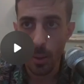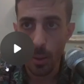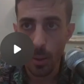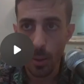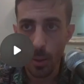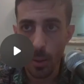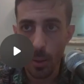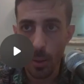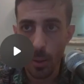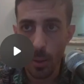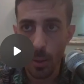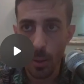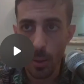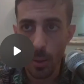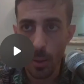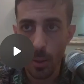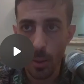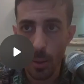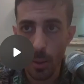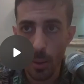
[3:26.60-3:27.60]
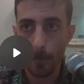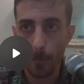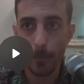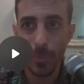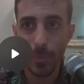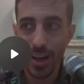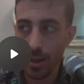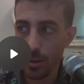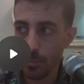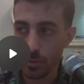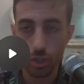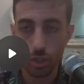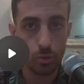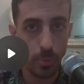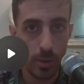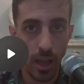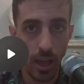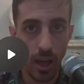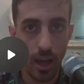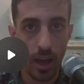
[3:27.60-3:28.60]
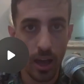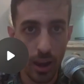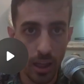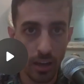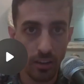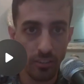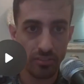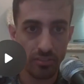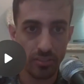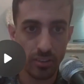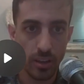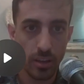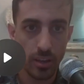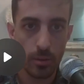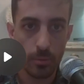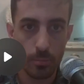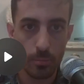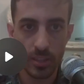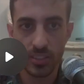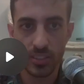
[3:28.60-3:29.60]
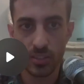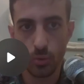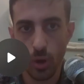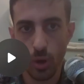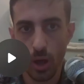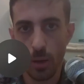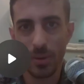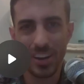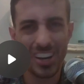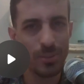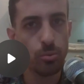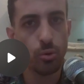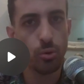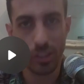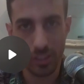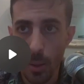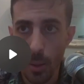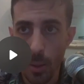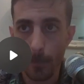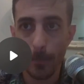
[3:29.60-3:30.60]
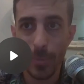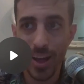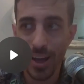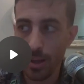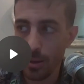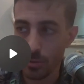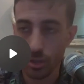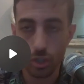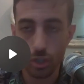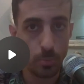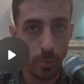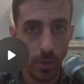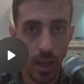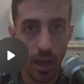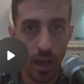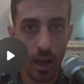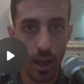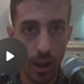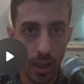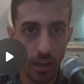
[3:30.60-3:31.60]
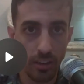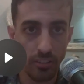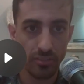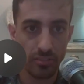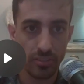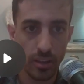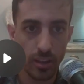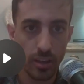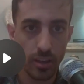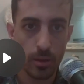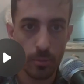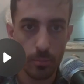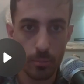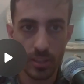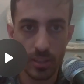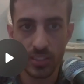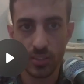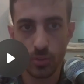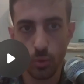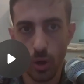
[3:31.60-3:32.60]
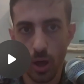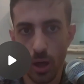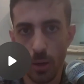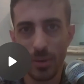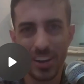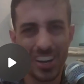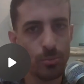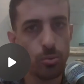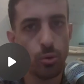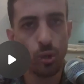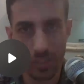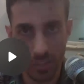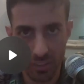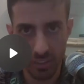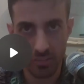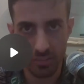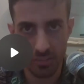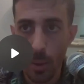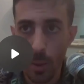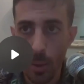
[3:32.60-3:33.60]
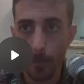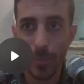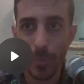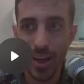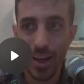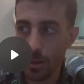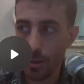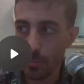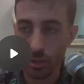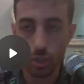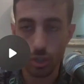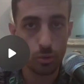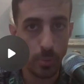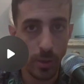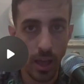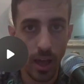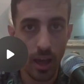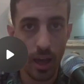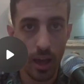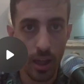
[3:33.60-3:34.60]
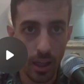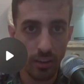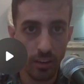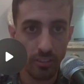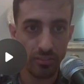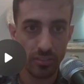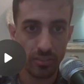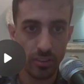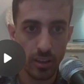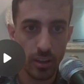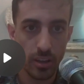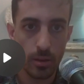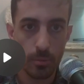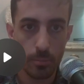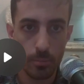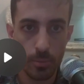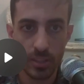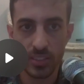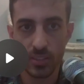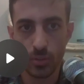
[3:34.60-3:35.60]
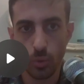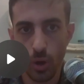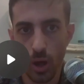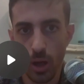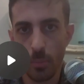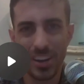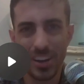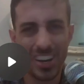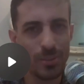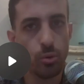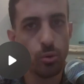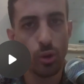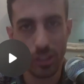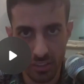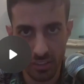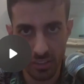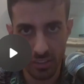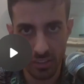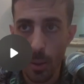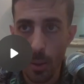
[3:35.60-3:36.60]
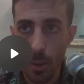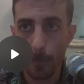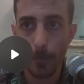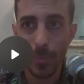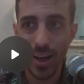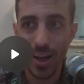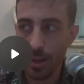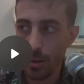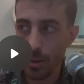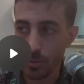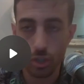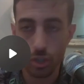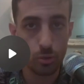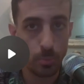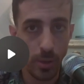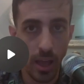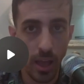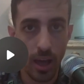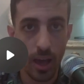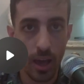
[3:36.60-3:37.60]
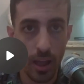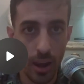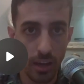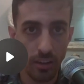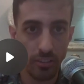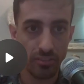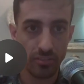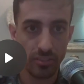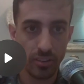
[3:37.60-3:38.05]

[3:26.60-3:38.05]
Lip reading: and that's it. You can now download it as an MP3 or MP4, and that's it. This is how you can use Veed to cut highlights from your longer video.